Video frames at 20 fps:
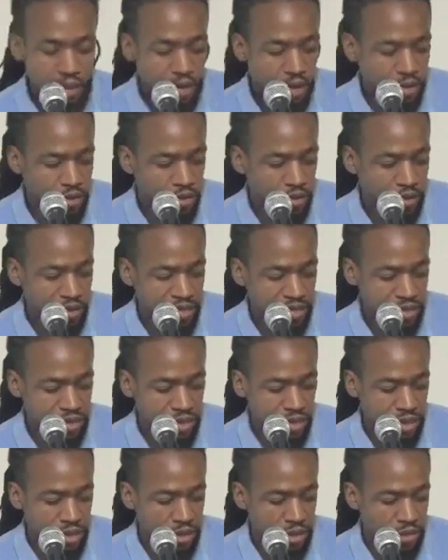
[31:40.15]
are going to
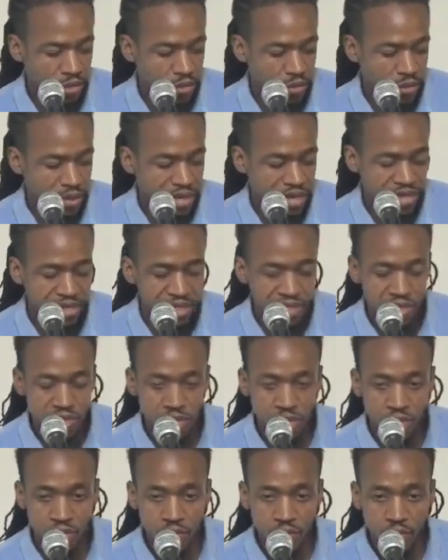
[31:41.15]
go
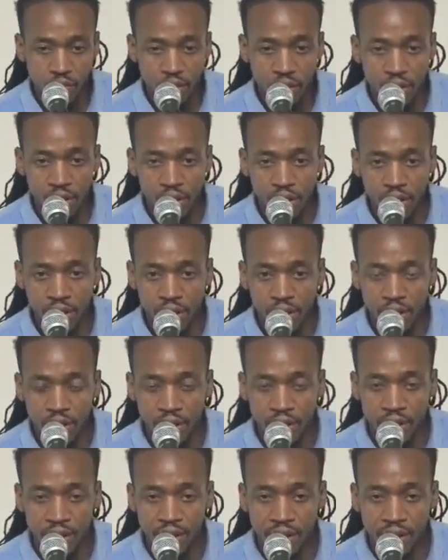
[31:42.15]
into our